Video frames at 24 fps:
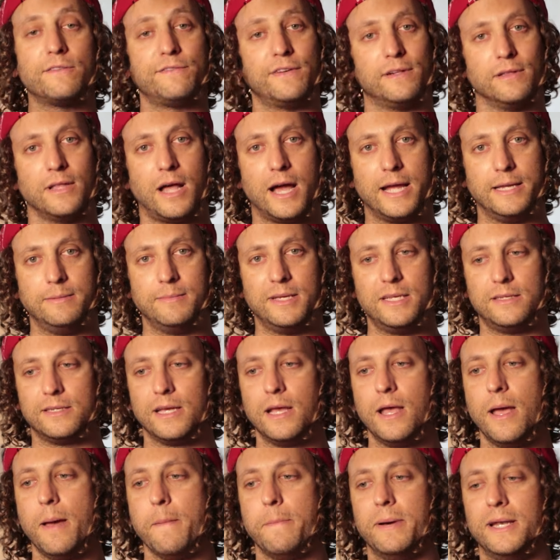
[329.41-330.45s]
alignment,
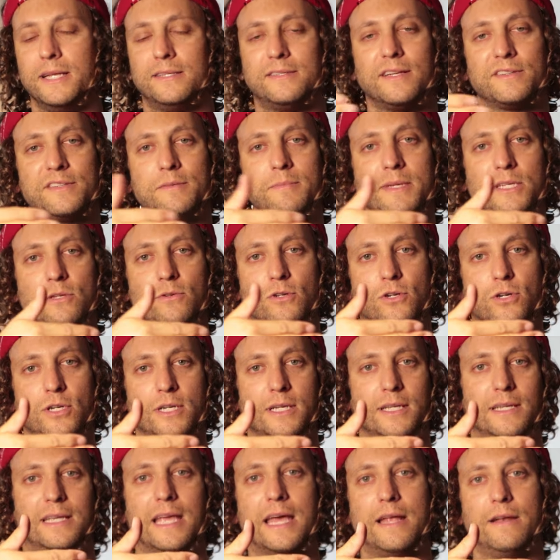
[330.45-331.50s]
but it doesn't mean you
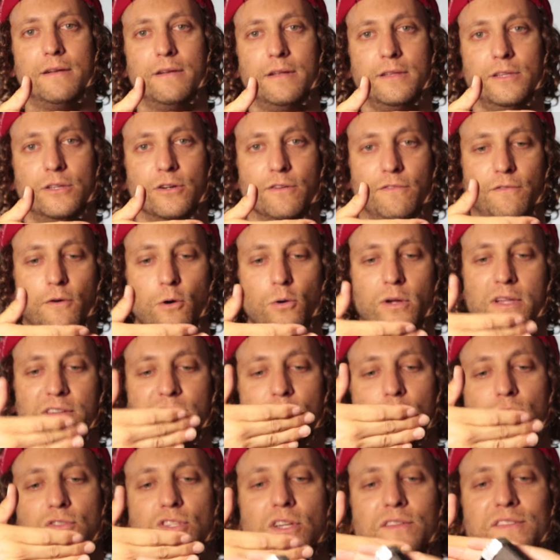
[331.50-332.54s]
couldn't get your
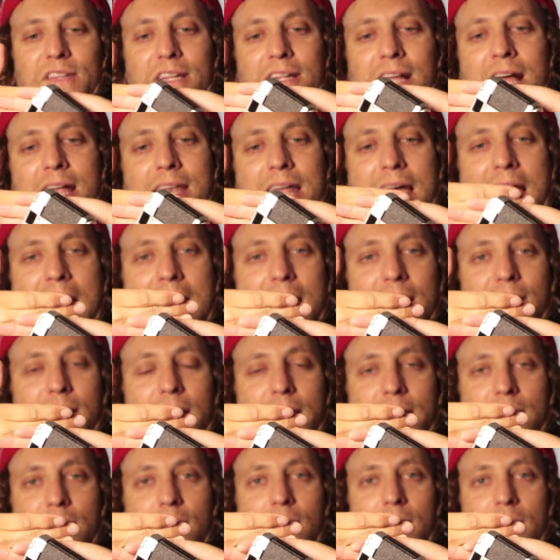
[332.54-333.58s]
focus. You just kind of had
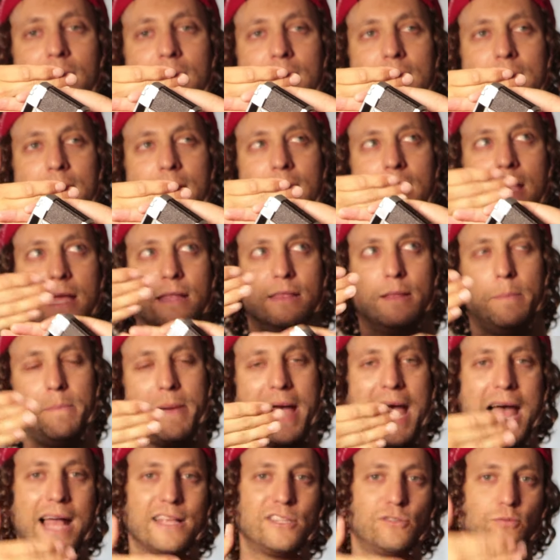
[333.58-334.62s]
like, the
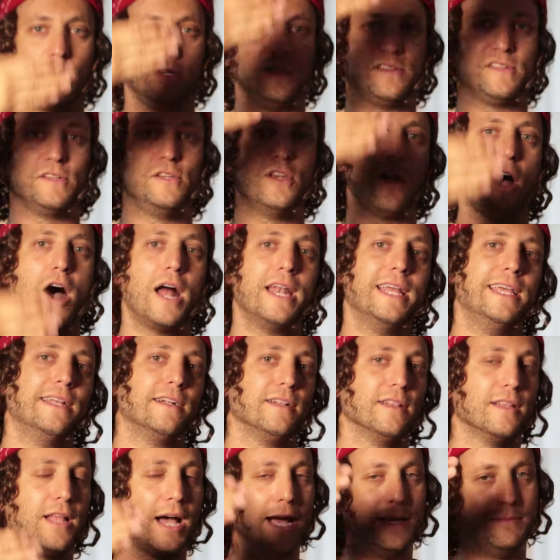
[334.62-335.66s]
patch was not in
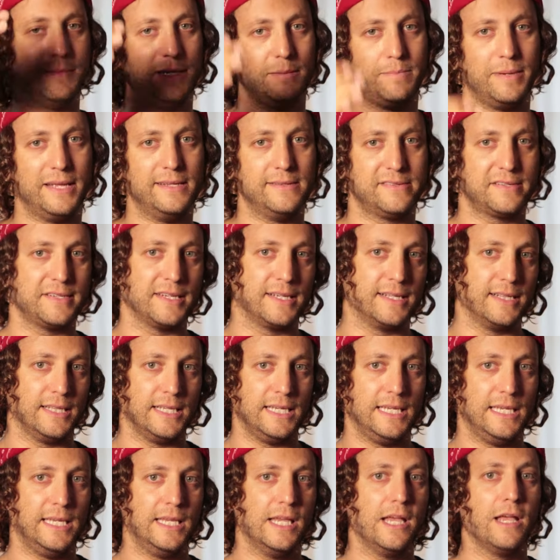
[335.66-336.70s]
alignment
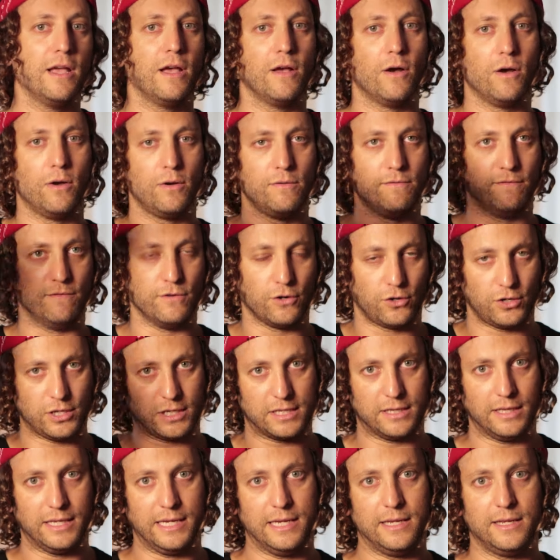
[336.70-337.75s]
basically
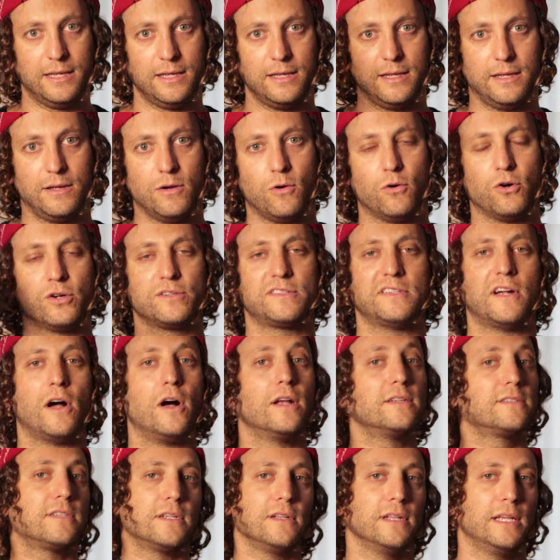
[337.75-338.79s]
vertically.
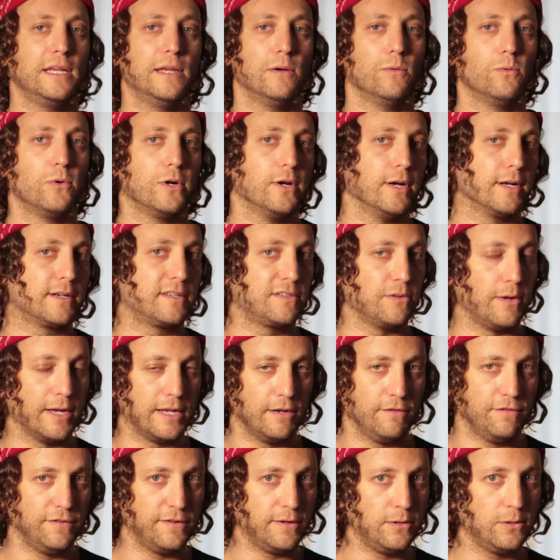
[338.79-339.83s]
Horizontally it worked, so I
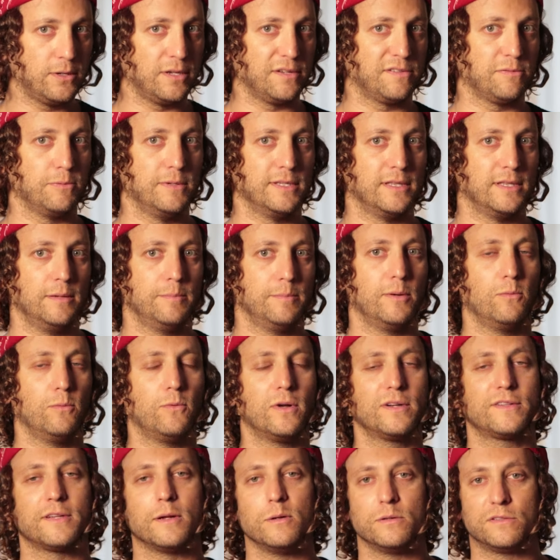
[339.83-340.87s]
could focus with it, but
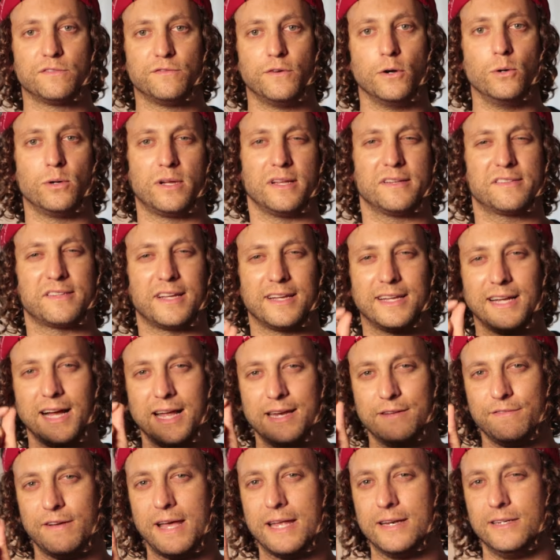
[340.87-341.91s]
once I was focused, I
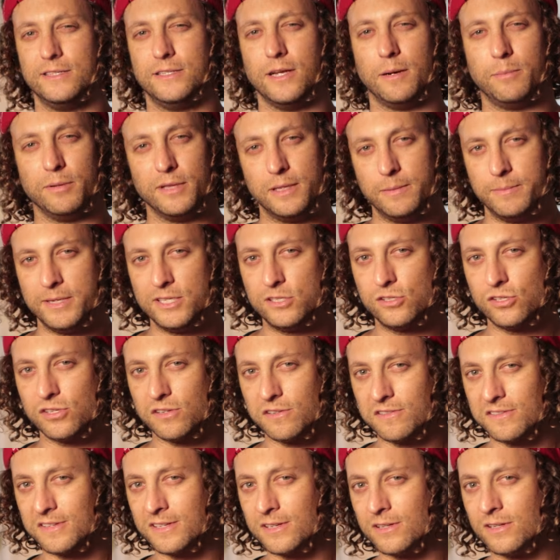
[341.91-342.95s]
kind of had a double image
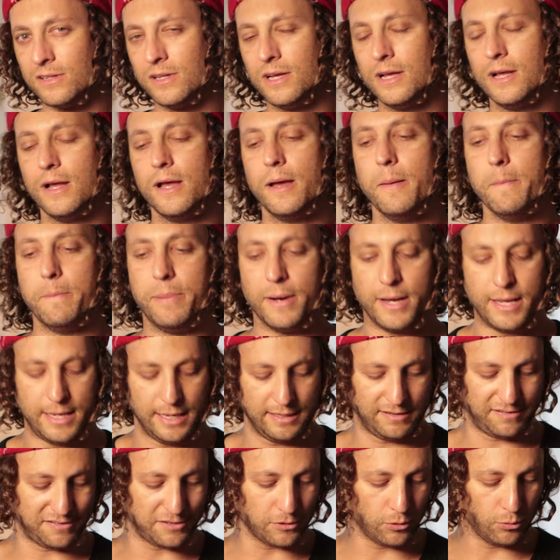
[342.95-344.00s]
still, but
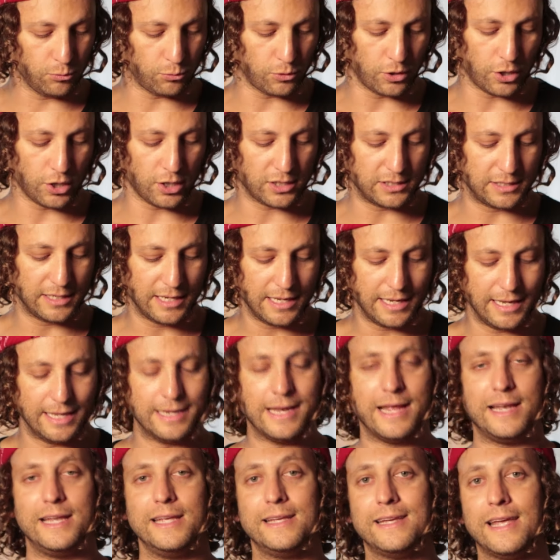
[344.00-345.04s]
it still worked. In
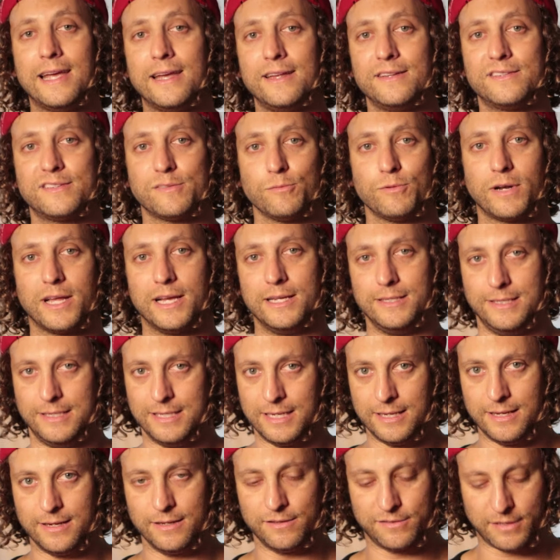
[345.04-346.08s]
any case, what I
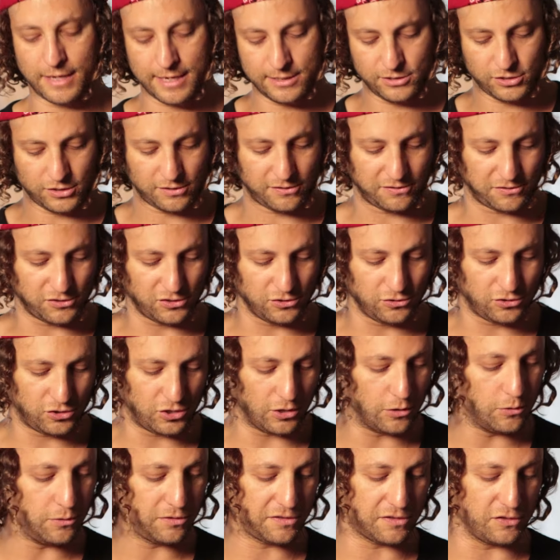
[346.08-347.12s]
did is I just
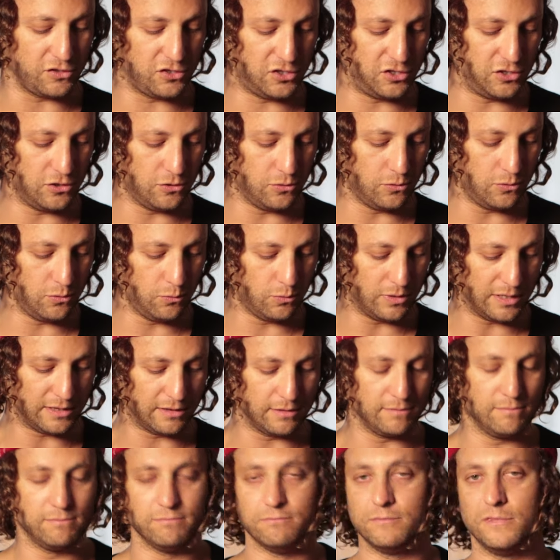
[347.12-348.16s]
chose to shoot with
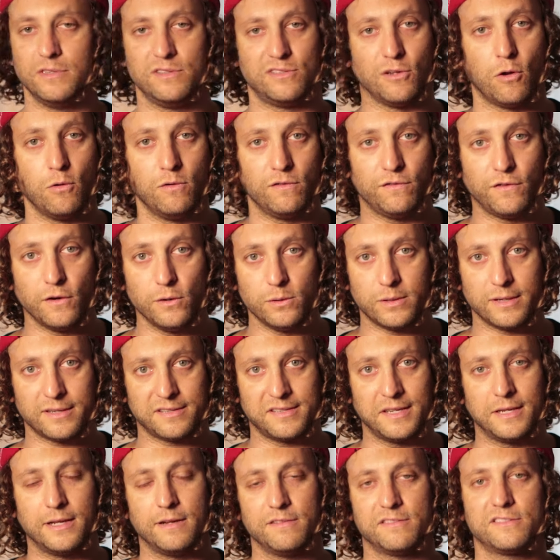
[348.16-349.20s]
zone
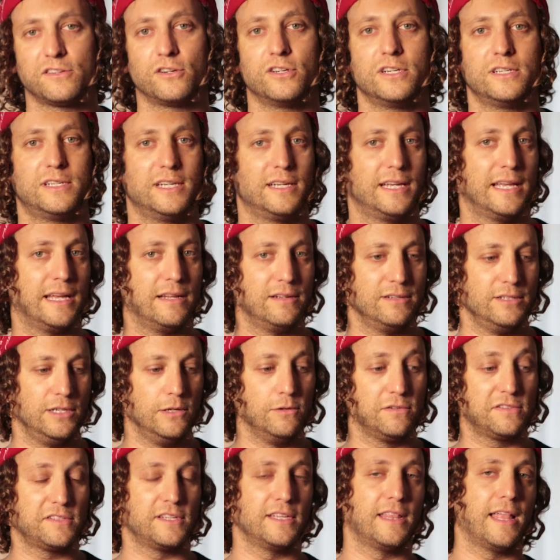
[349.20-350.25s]
focusing. I started to get
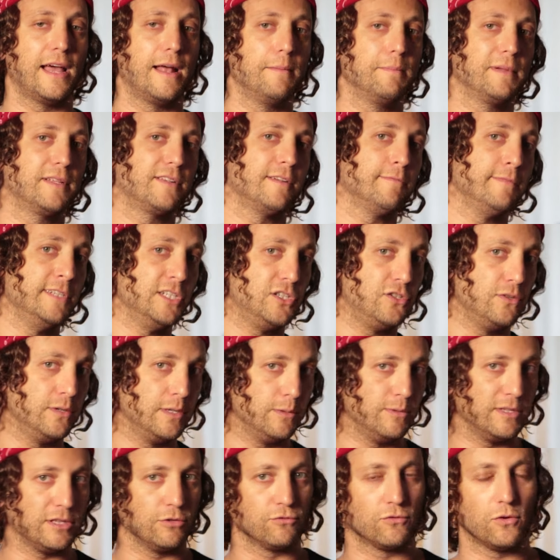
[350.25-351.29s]
used to that because I've been shooting
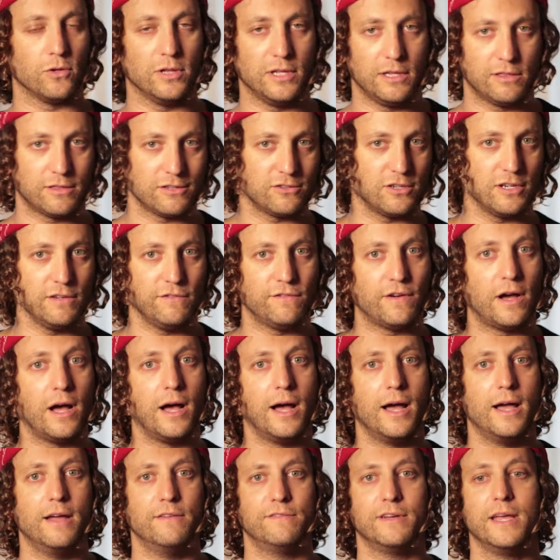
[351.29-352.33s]
with the Rollei
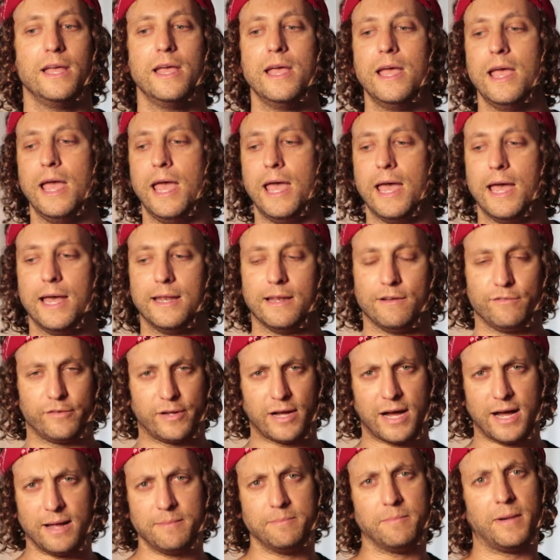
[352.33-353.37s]
35, and I've
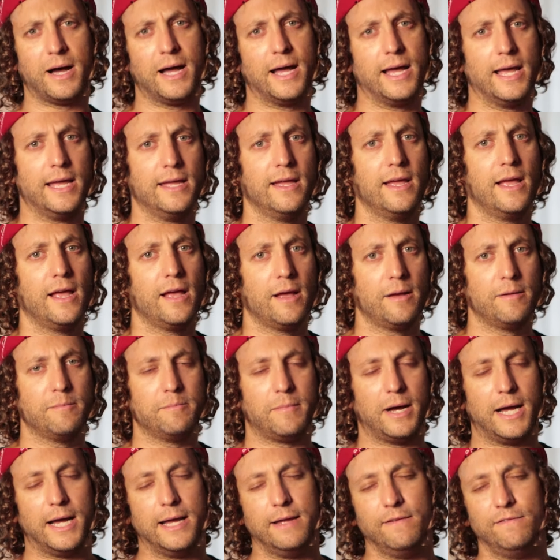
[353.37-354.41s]
got my
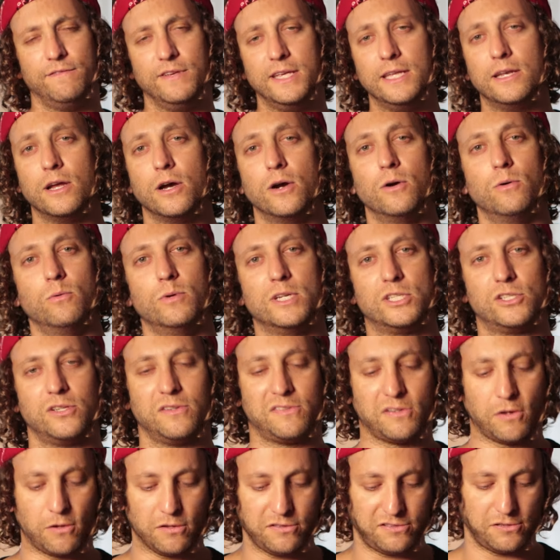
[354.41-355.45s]
Vito, which
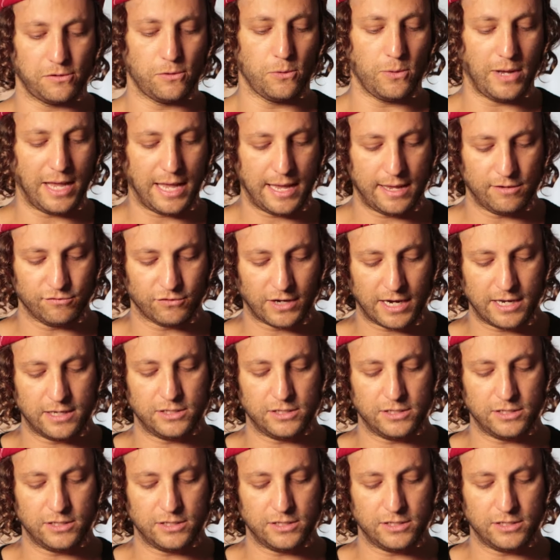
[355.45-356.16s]
is also a